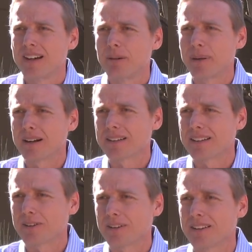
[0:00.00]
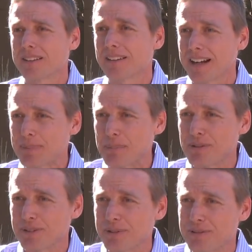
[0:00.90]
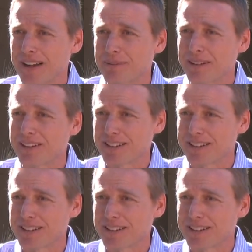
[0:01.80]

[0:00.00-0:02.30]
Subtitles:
Apparently there were a lot of people from the family and